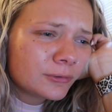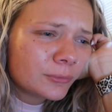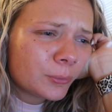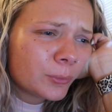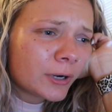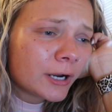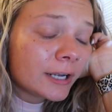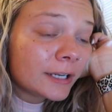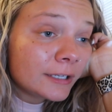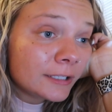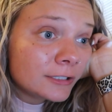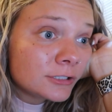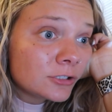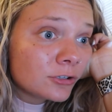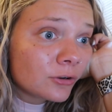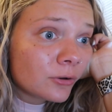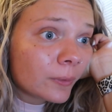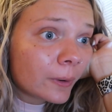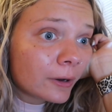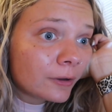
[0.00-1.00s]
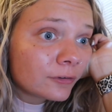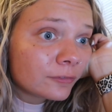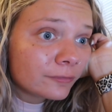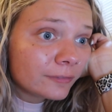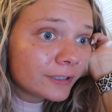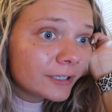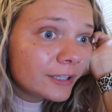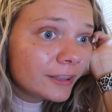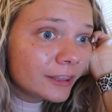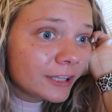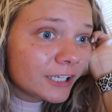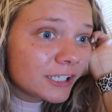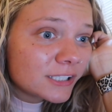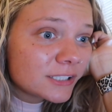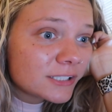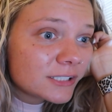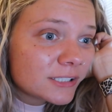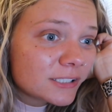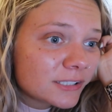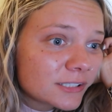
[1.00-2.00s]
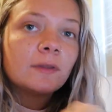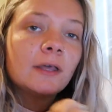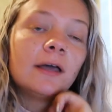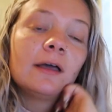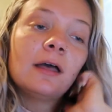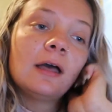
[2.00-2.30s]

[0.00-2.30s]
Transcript: where I need to know how to read these.